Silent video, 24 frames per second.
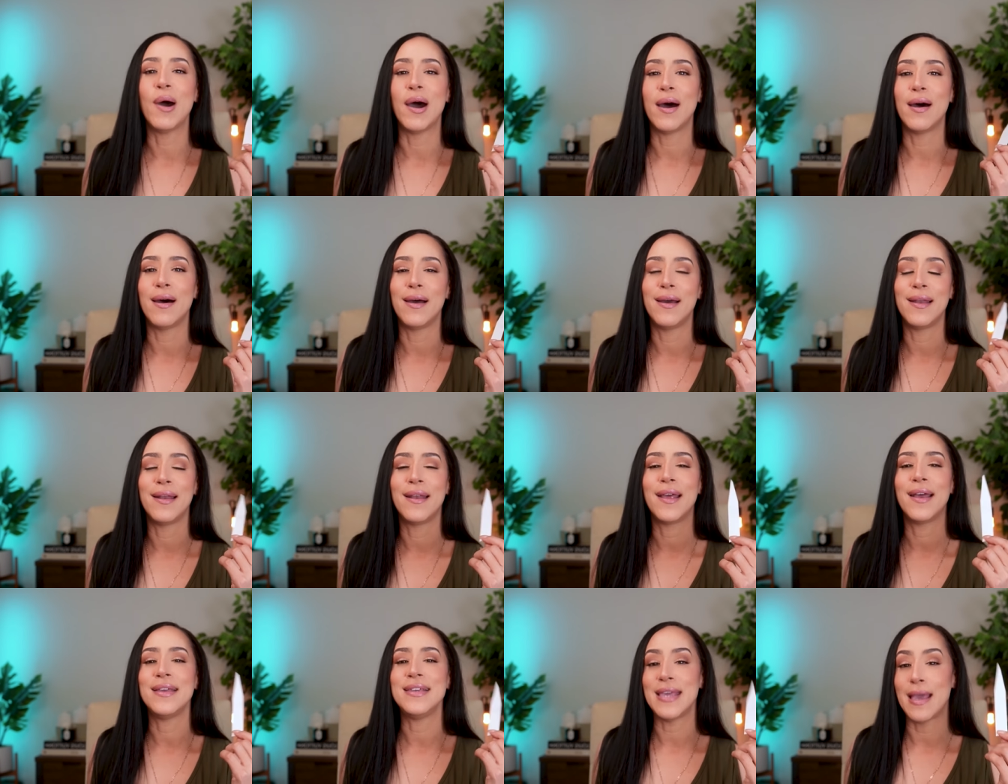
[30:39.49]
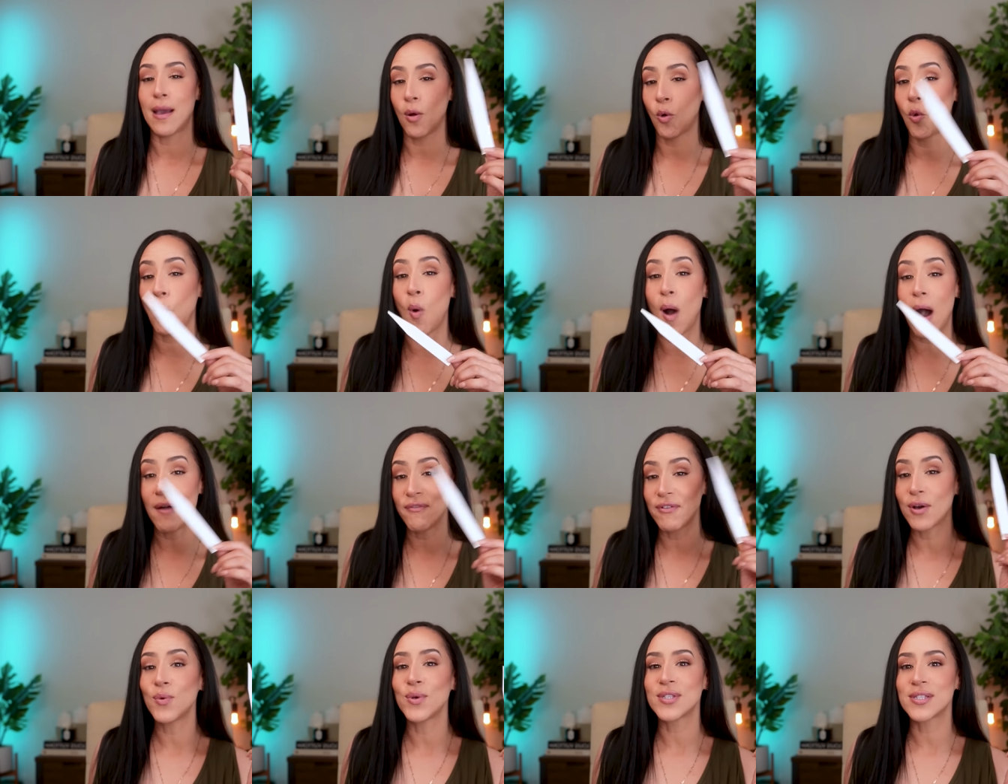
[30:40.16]
but yeah
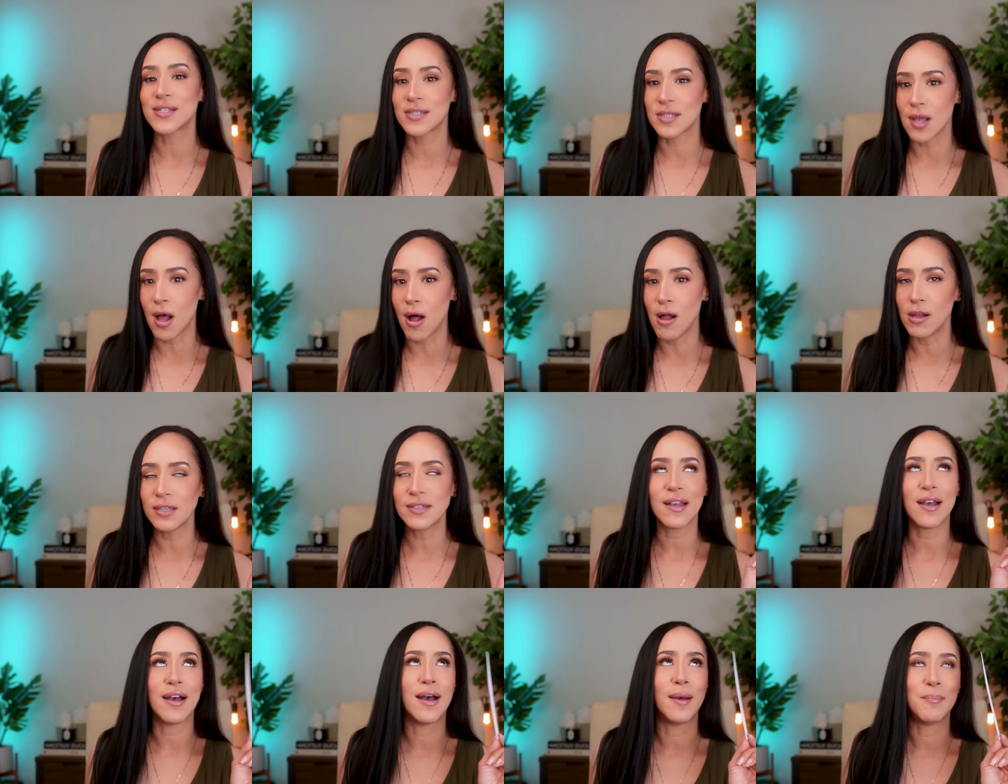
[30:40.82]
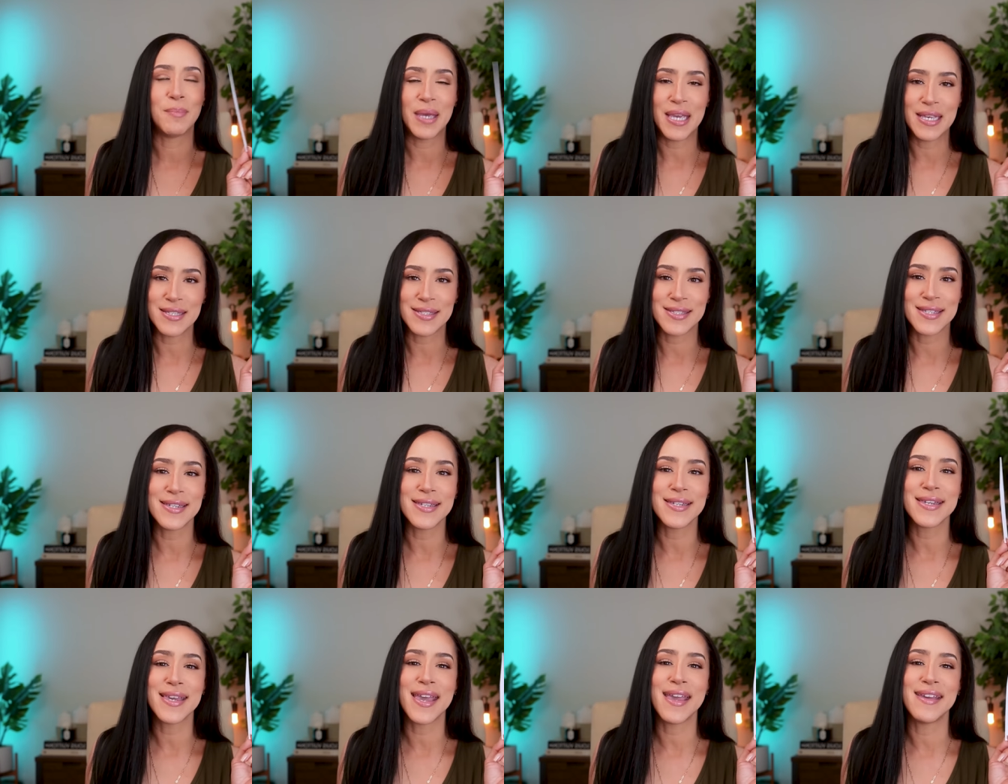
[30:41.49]
guava with salt
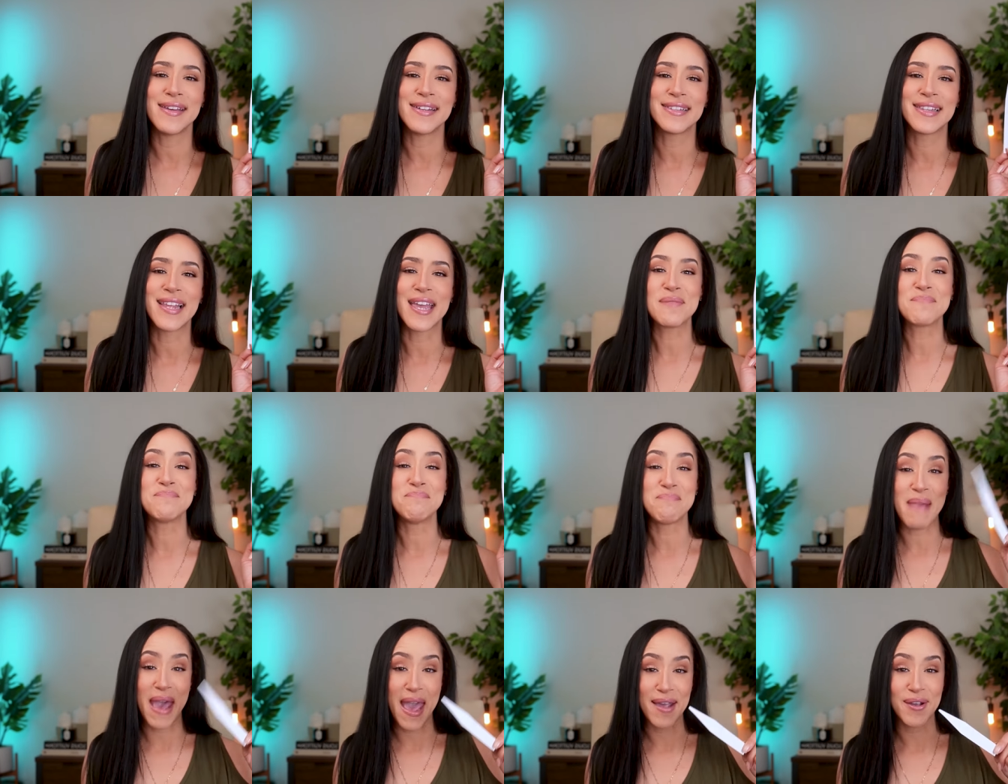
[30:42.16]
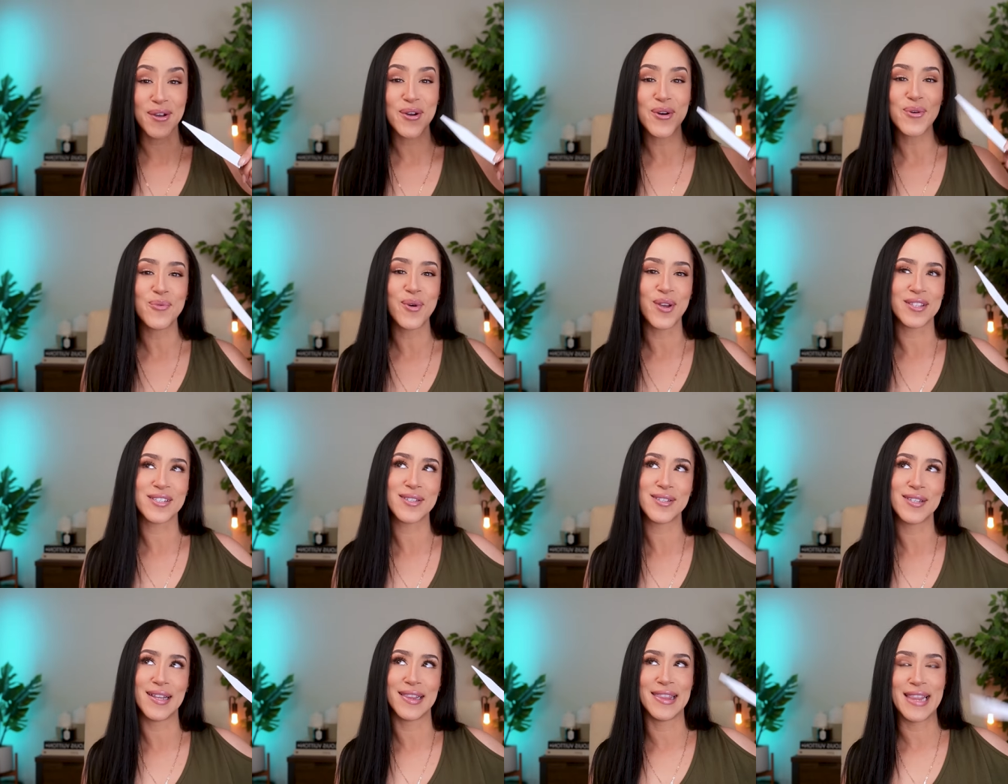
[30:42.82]
amazing and like mango
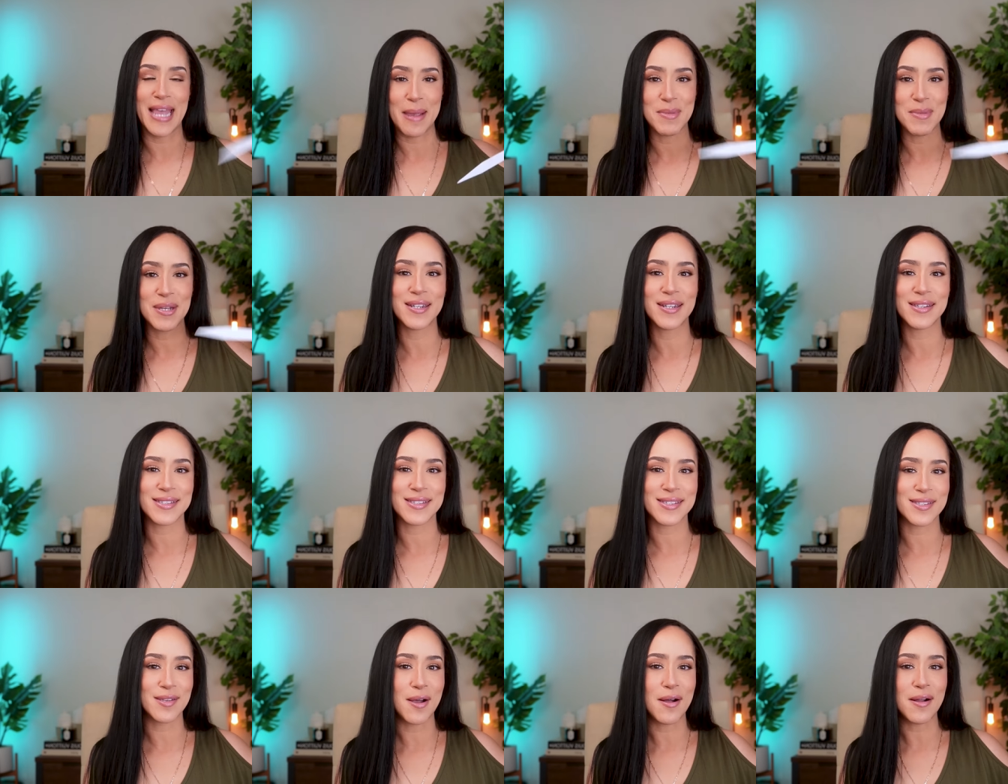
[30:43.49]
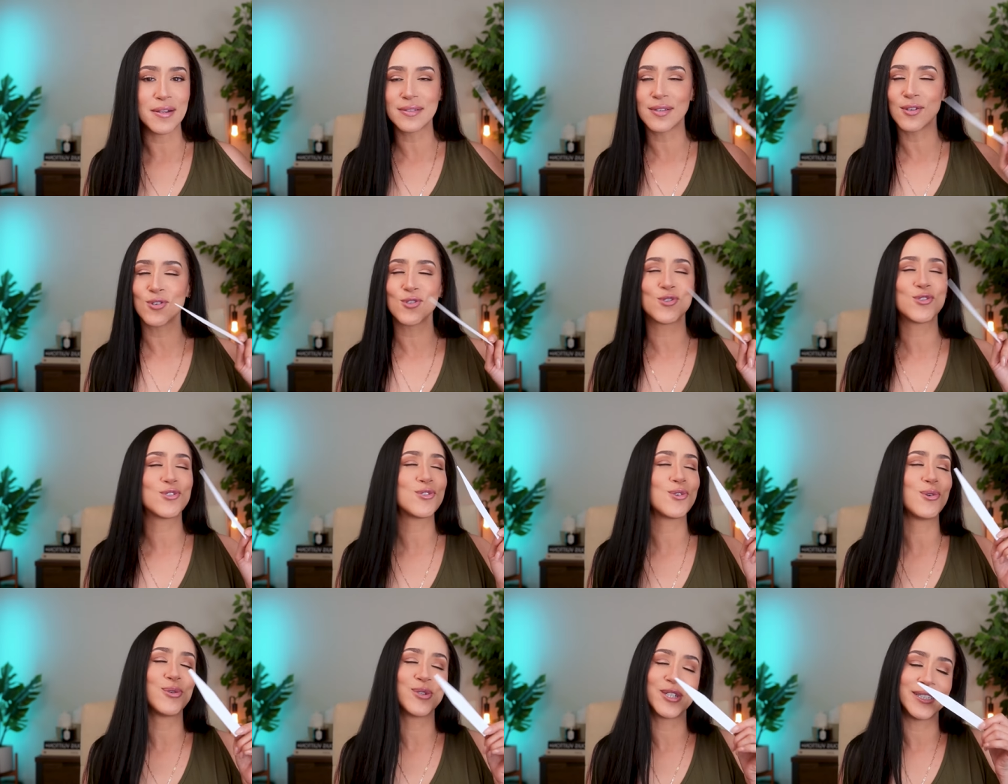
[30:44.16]
with lemon and salt
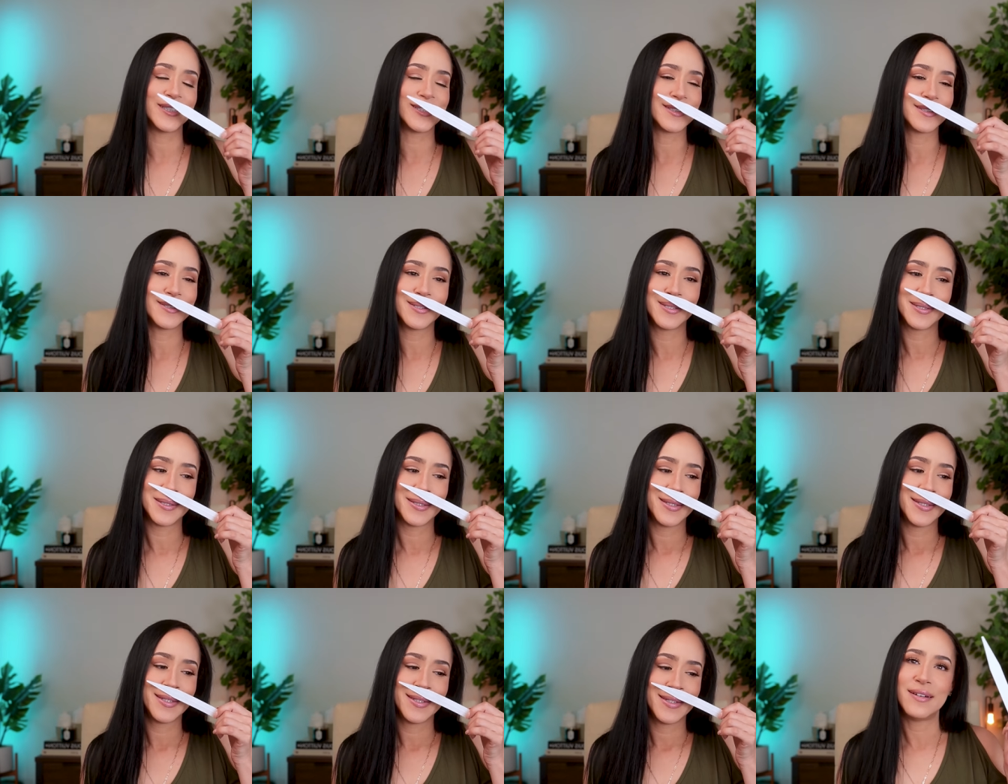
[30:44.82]
so good